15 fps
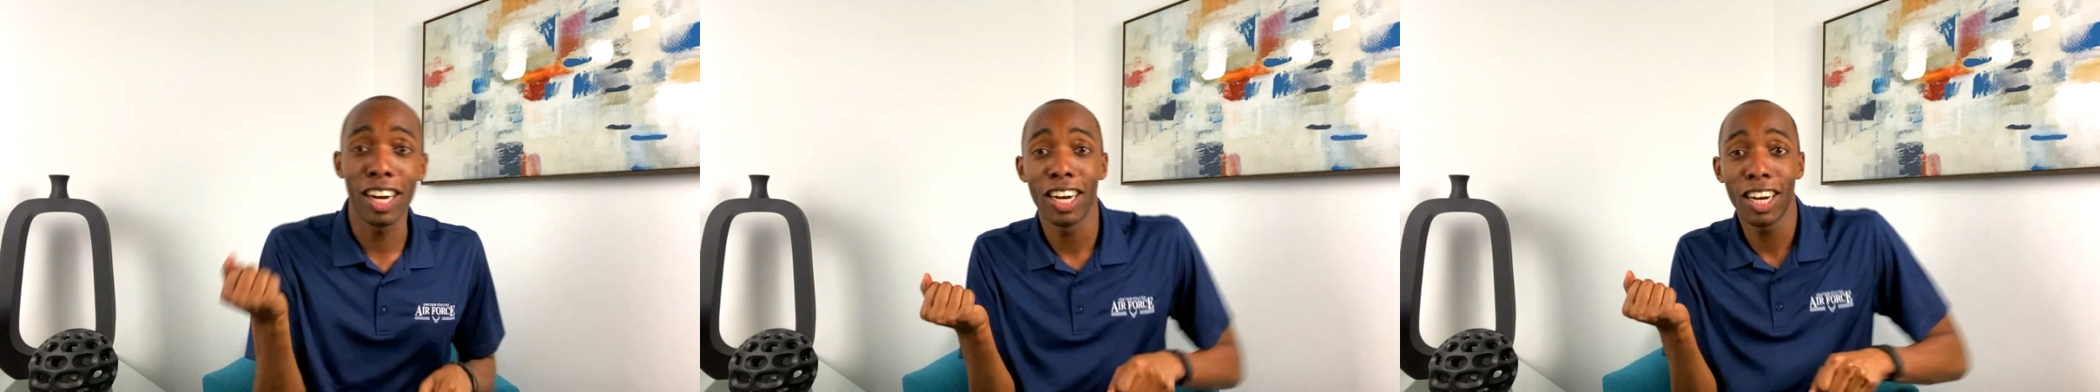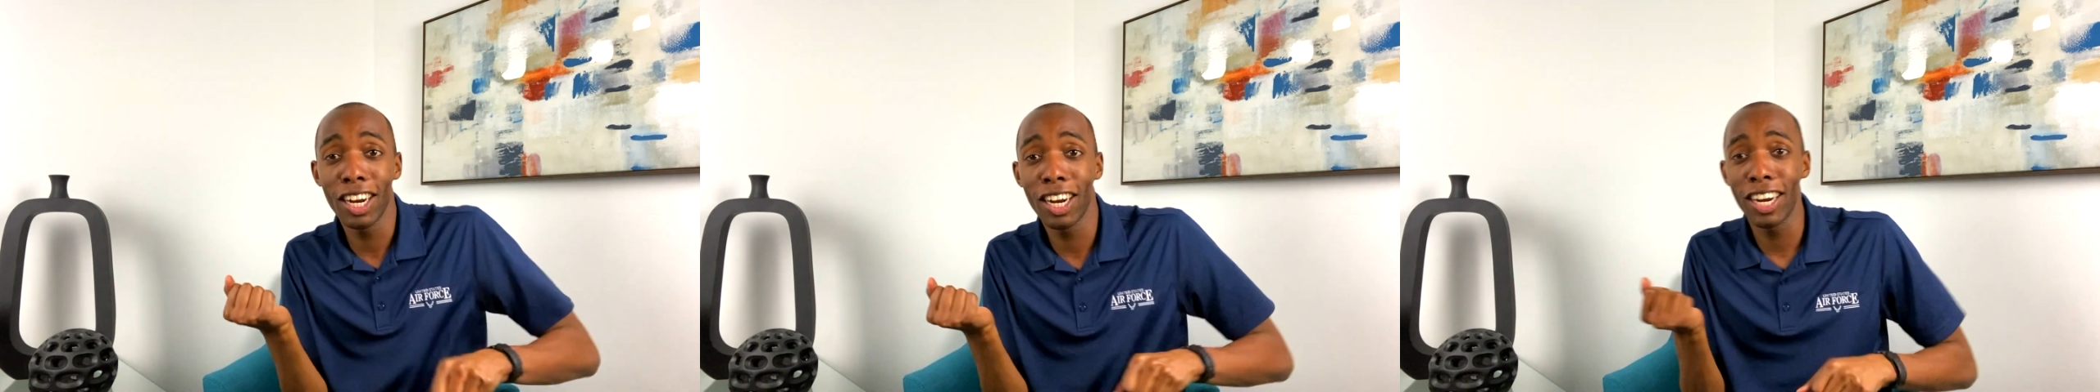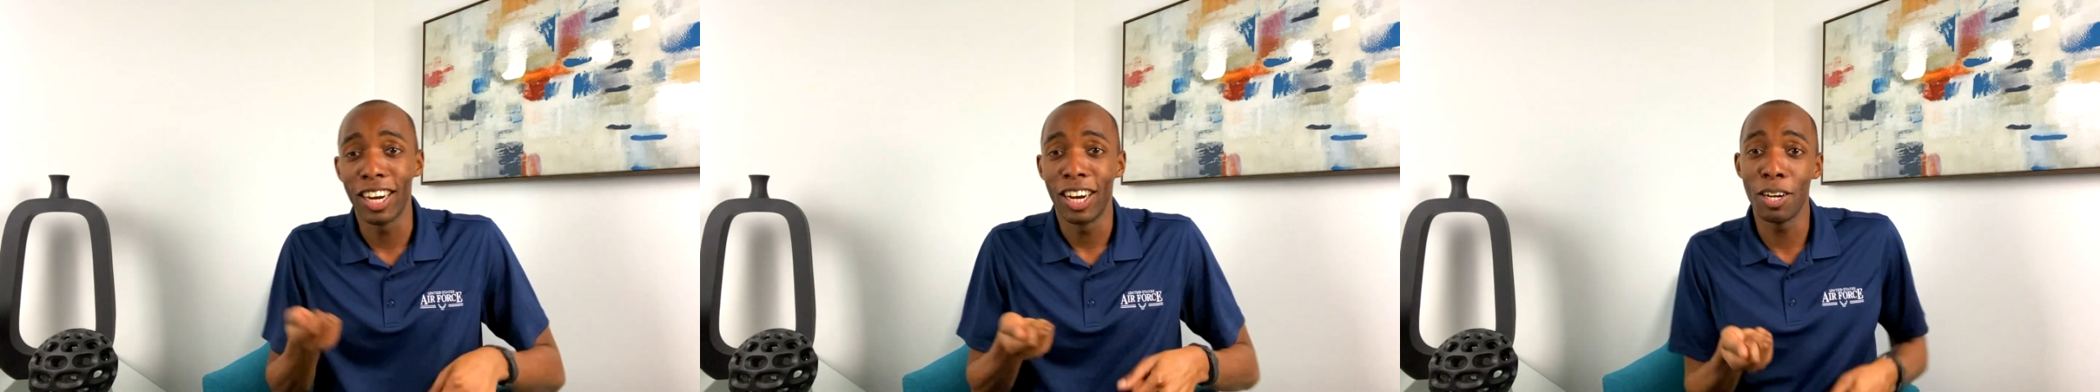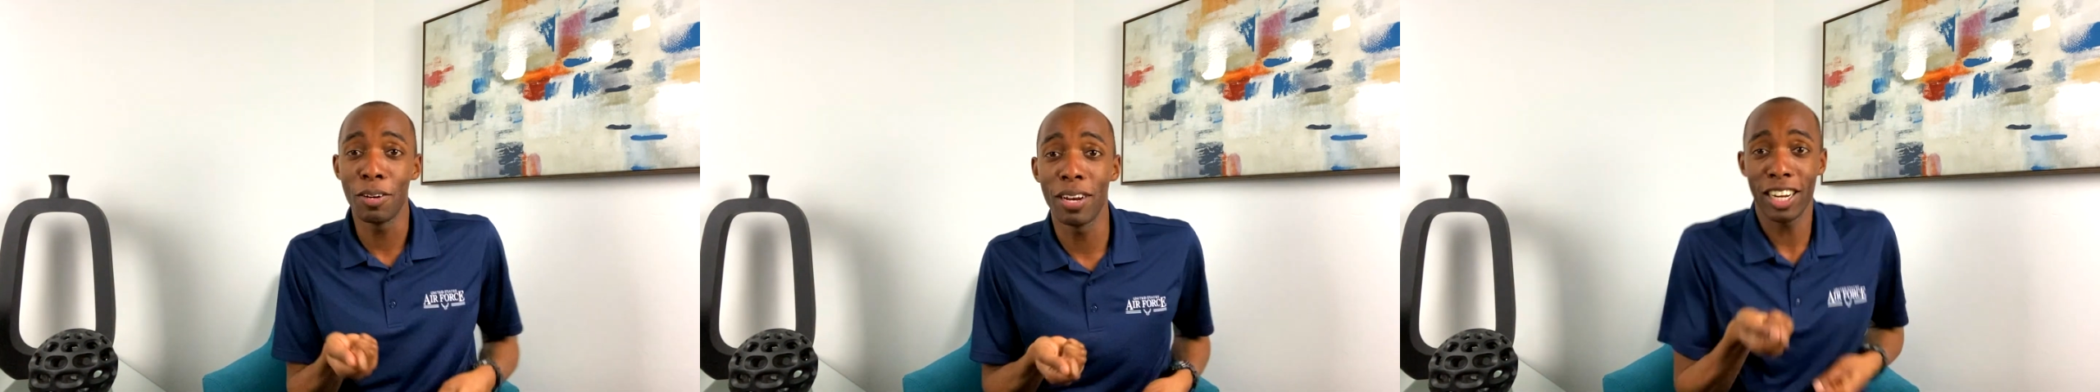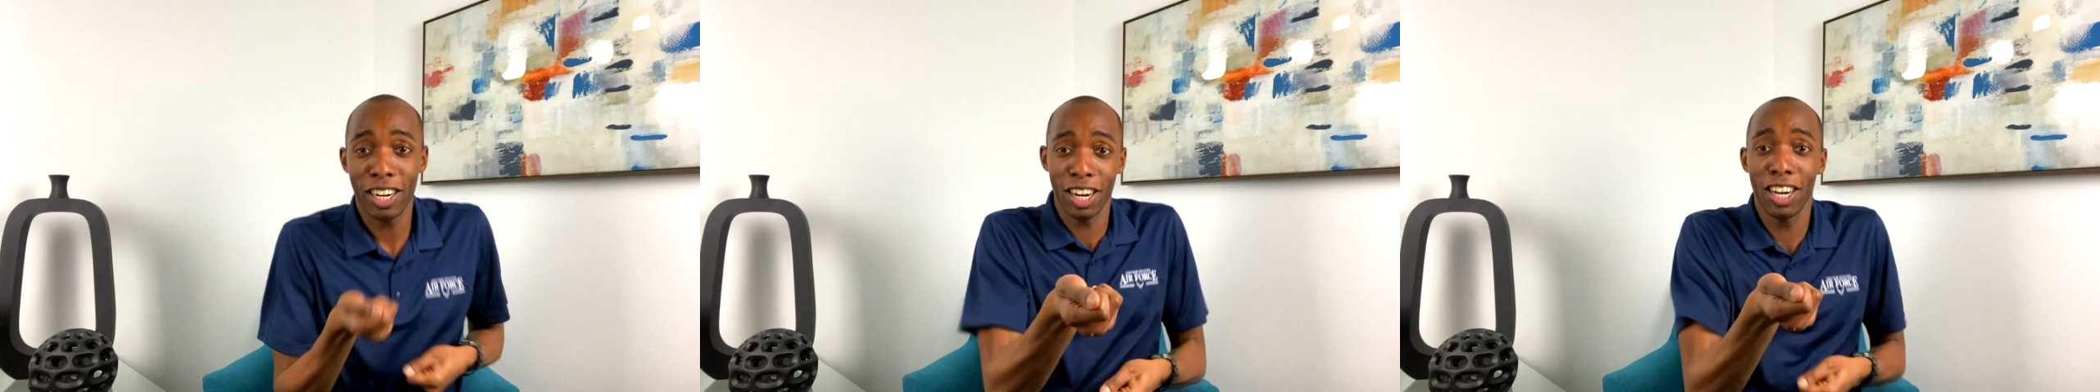uh, and
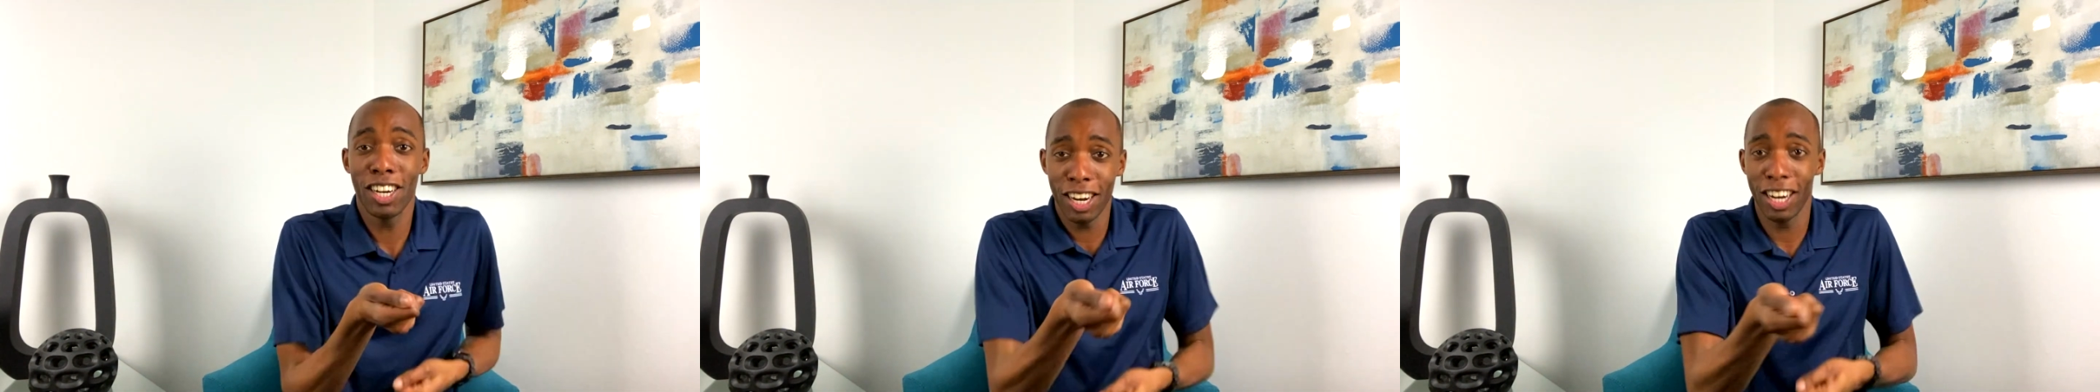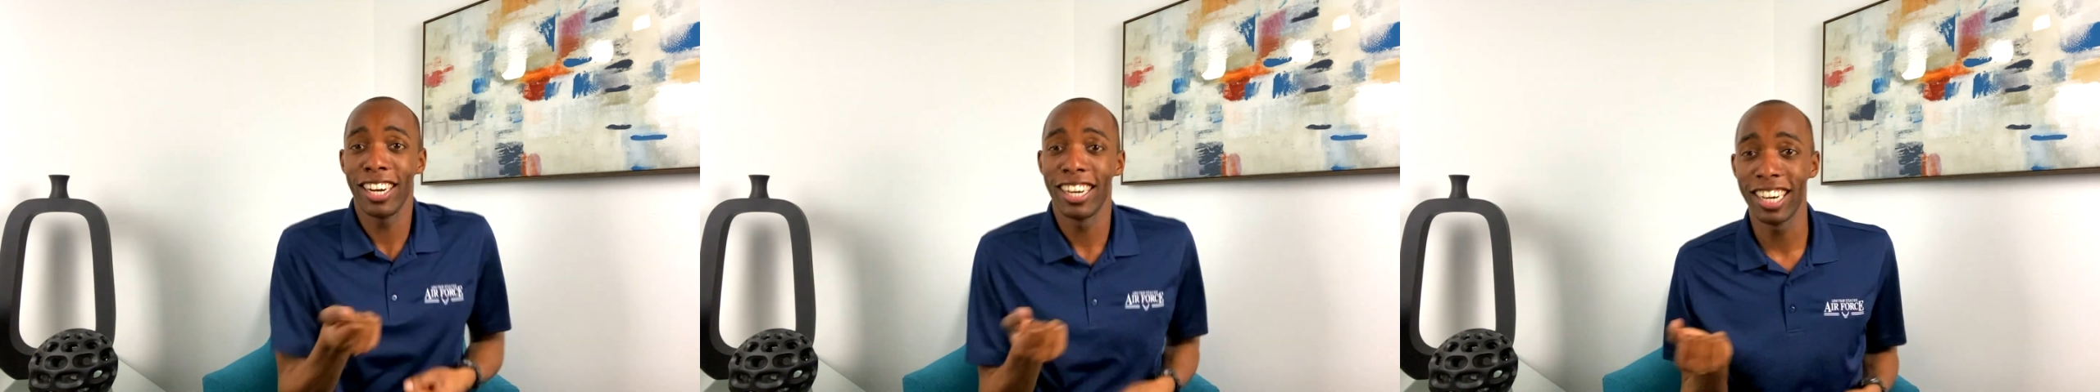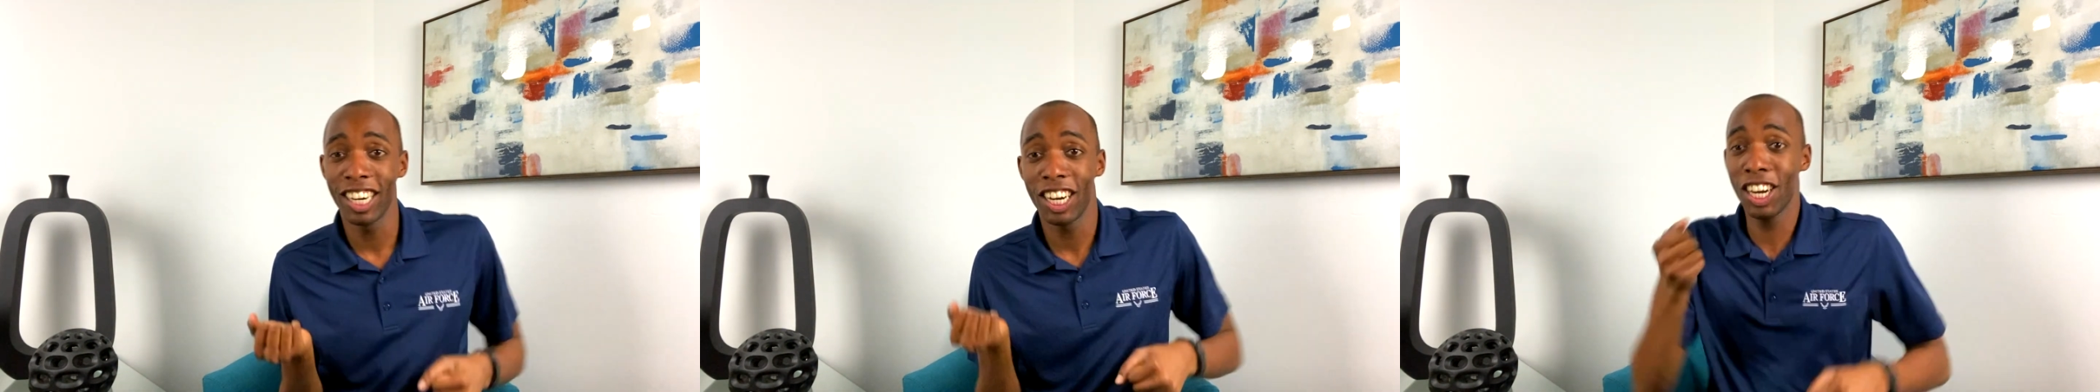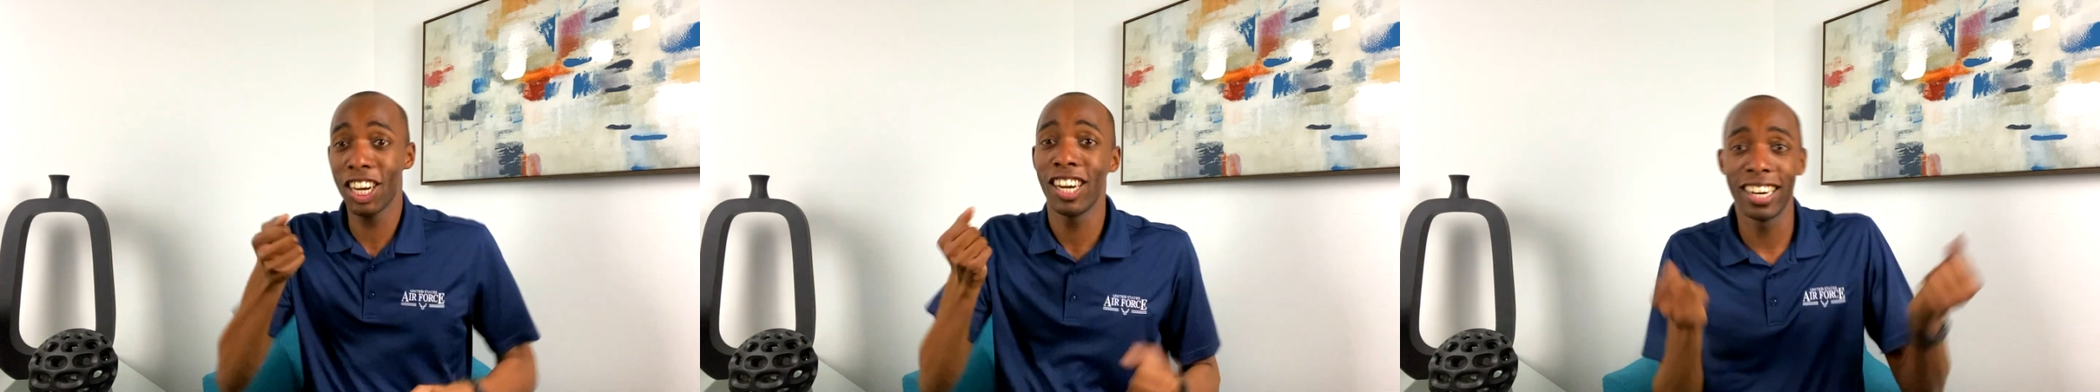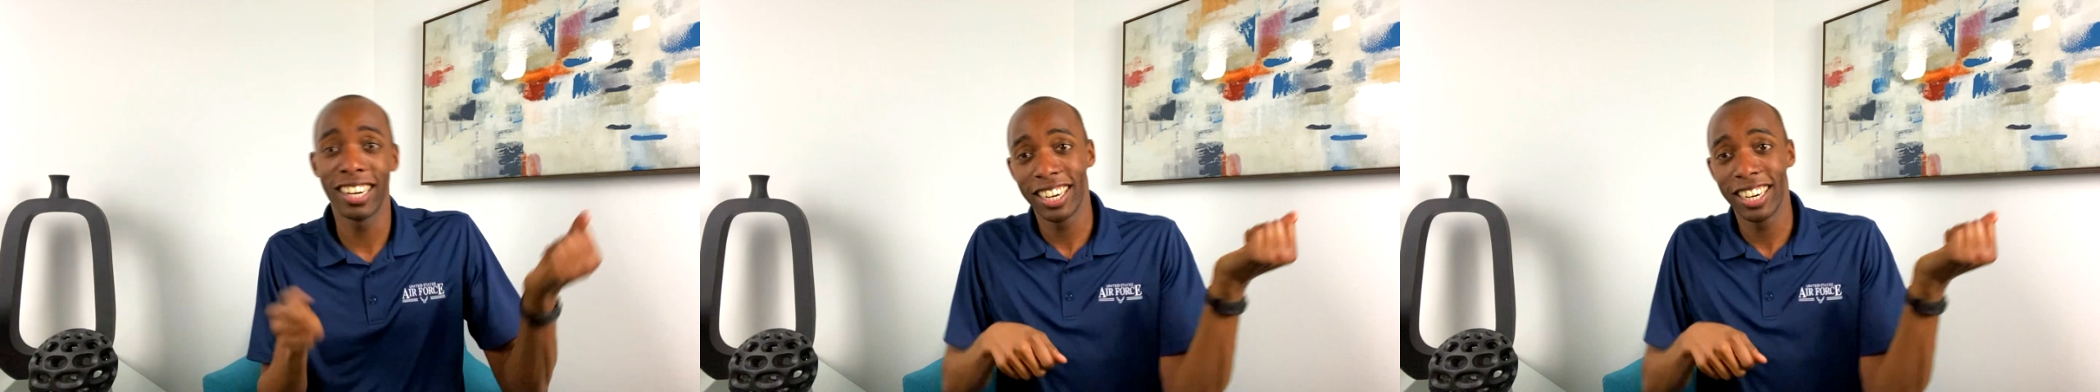you're like, uh, uh, uh,